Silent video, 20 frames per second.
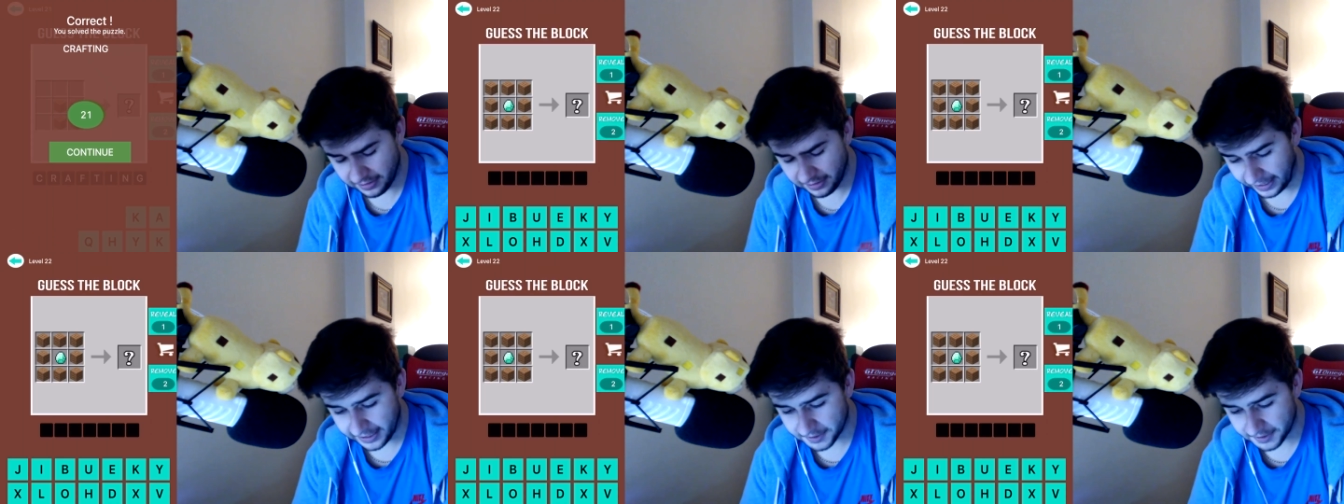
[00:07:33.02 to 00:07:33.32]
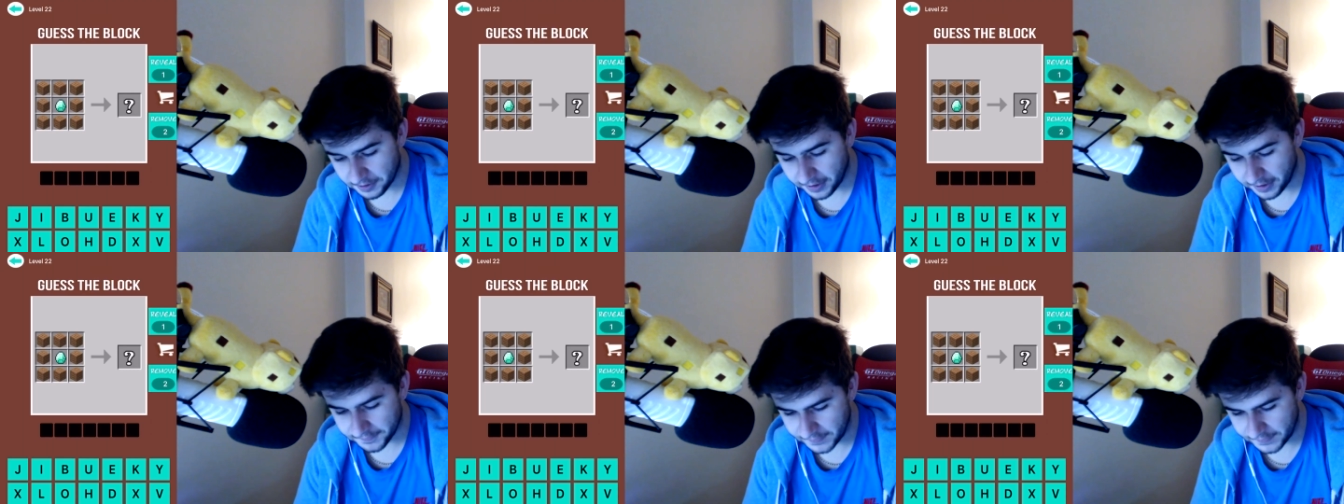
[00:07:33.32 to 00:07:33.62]
Okay,
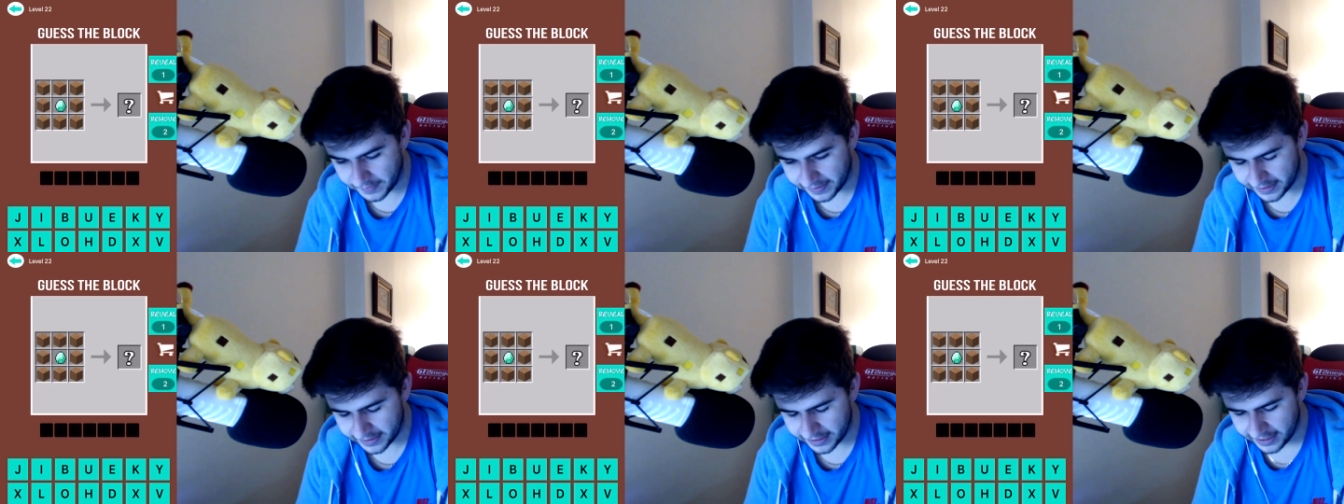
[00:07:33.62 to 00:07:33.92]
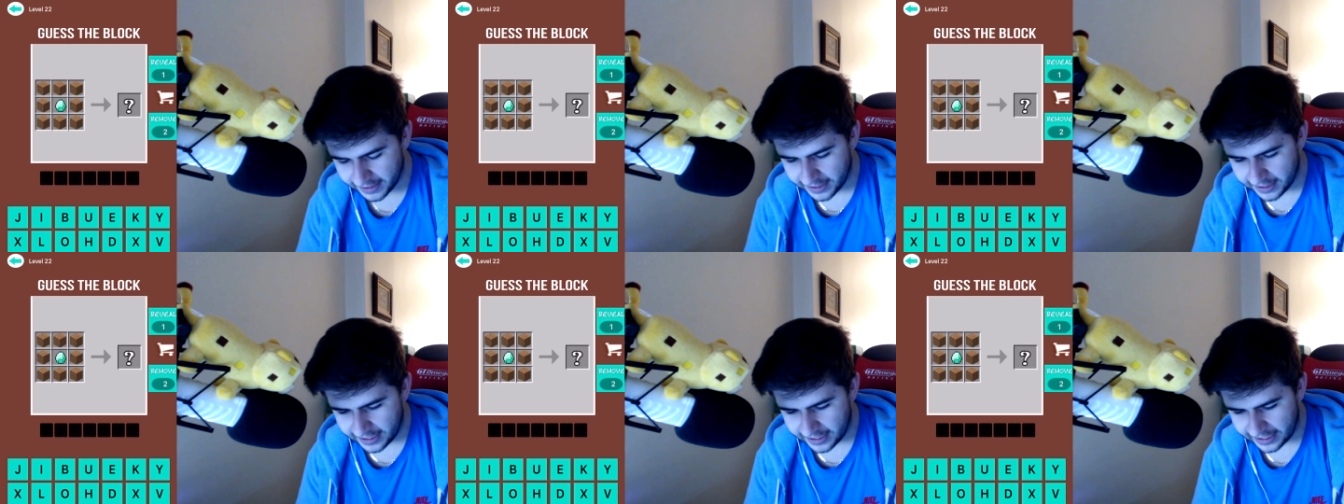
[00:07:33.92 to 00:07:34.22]
crafting.
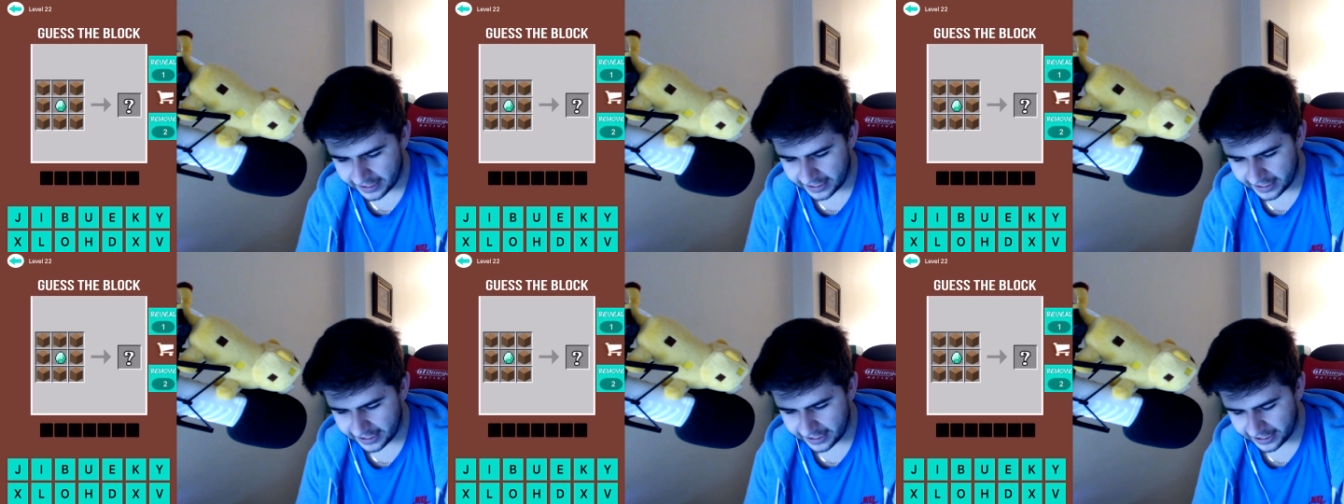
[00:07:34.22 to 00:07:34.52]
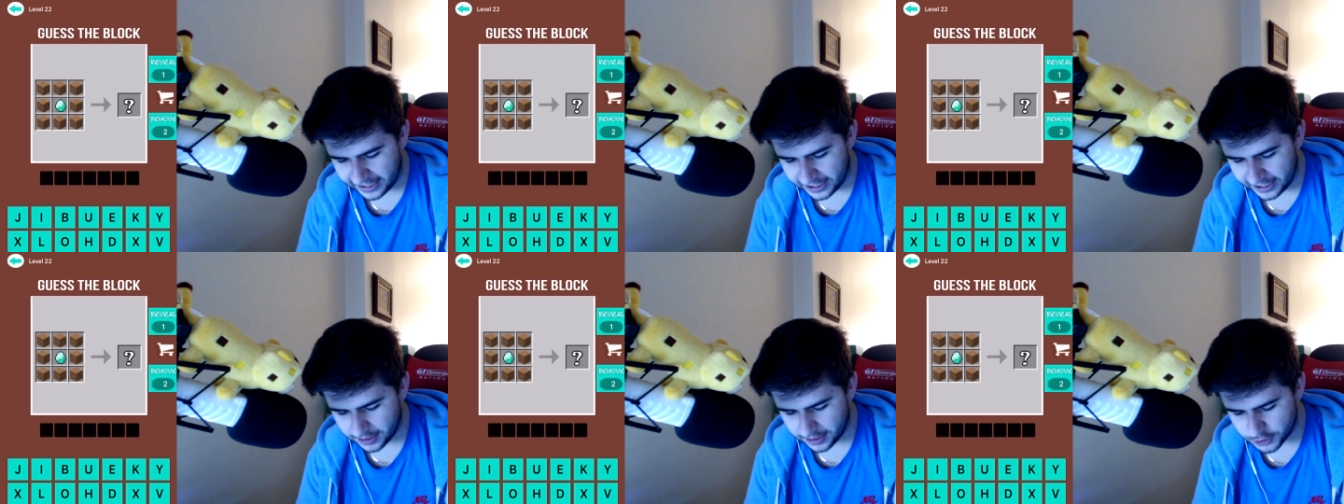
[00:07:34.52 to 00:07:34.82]

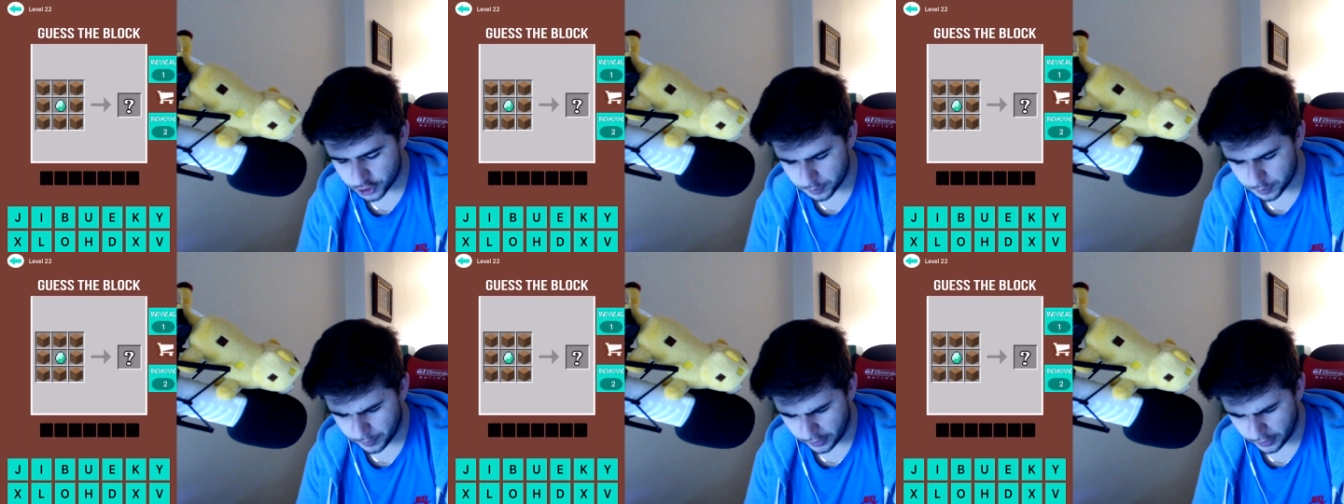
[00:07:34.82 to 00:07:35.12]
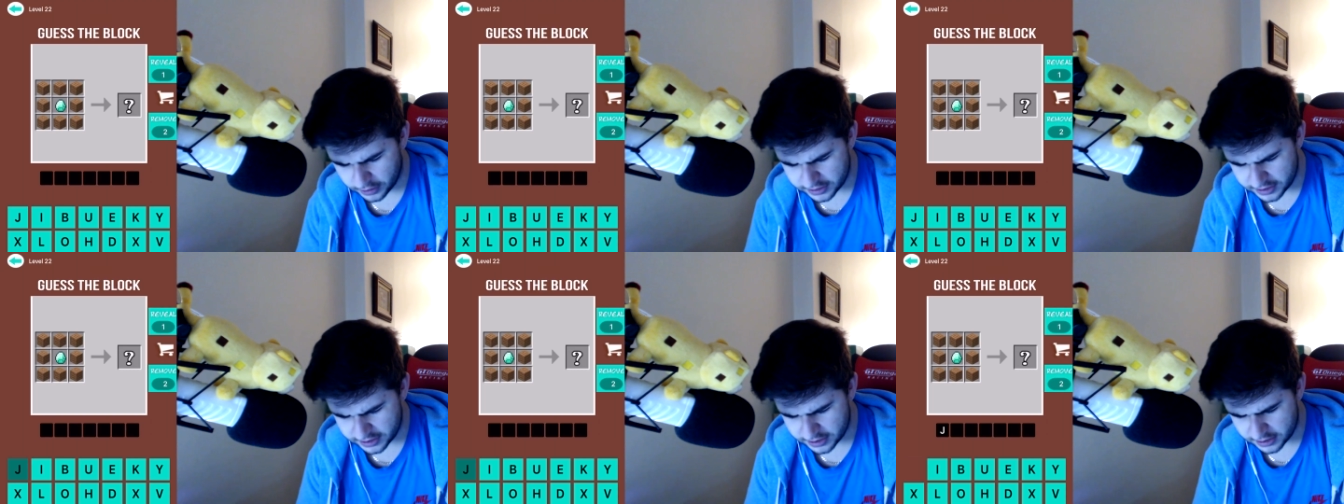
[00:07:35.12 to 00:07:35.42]
Uh,
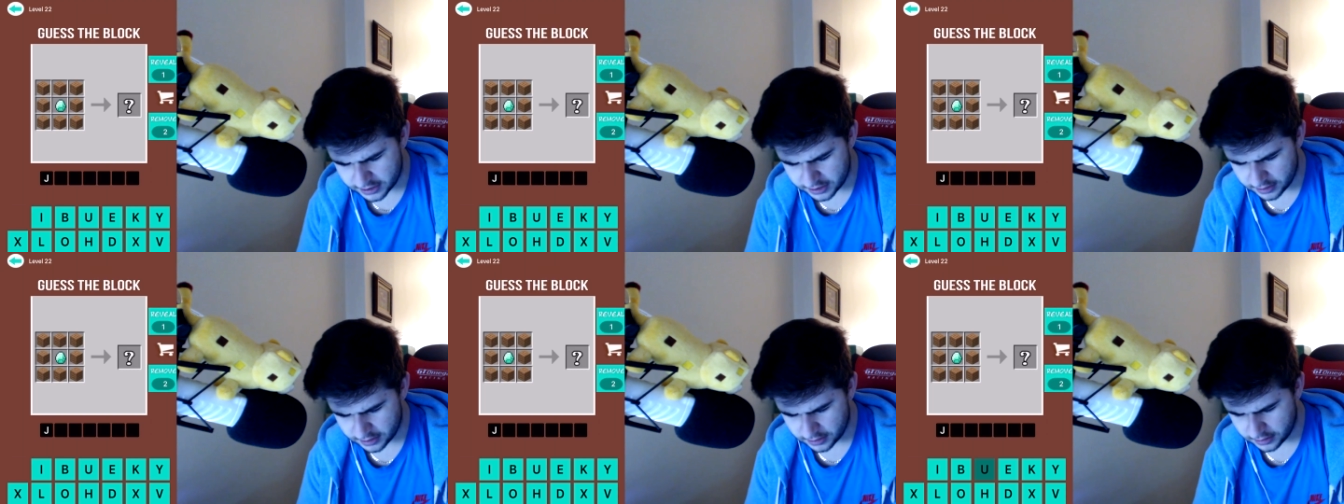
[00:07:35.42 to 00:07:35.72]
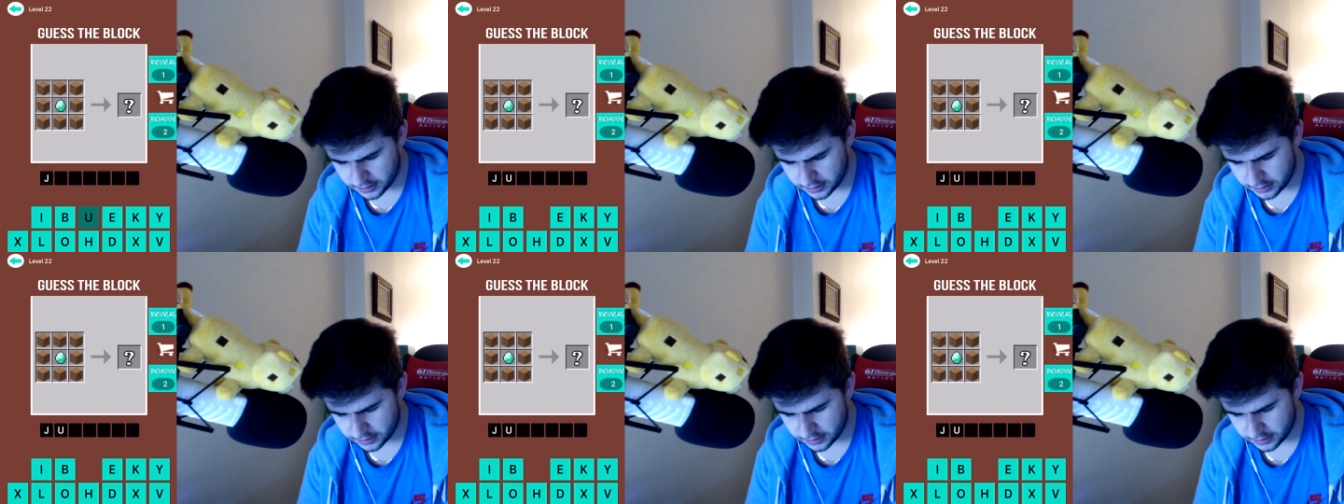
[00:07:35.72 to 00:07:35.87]
jukebox.